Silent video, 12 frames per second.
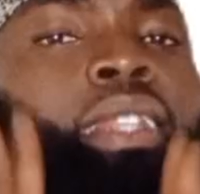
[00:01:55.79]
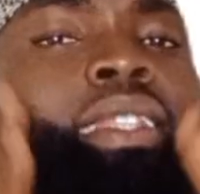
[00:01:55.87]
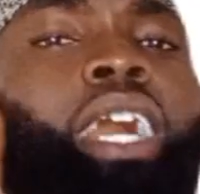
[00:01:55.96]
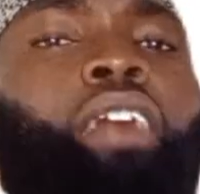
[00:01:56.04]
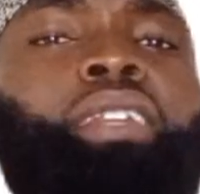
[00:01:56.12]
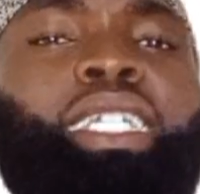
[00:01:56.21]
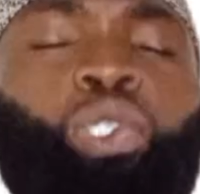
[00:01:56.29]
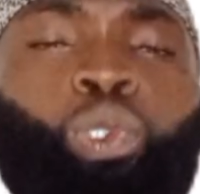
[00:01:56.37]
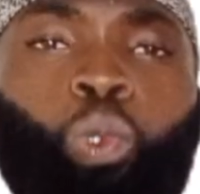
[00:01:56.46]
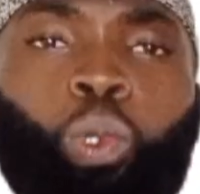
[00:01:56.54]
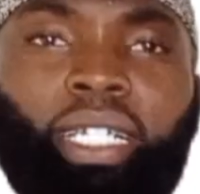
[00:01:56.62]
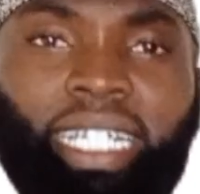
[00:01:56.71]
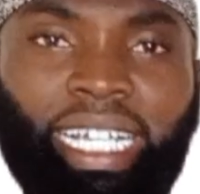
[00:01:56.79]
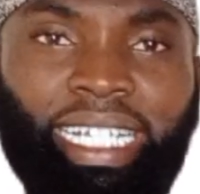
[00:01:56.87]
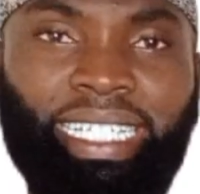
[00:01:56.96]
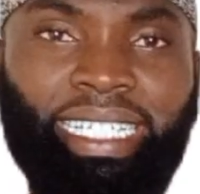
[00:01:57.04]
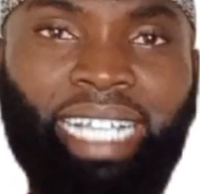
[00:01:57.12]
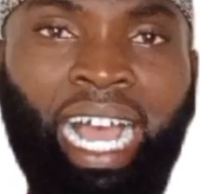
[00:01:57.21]
Now this word
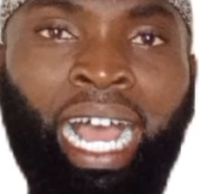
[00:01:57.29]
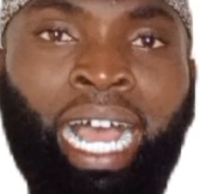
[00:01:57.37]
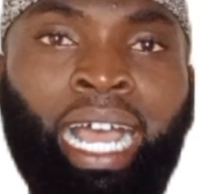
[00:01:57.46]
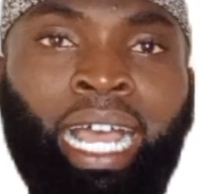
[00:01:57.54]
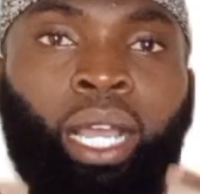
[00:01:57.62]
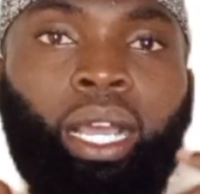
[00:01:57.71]
laysa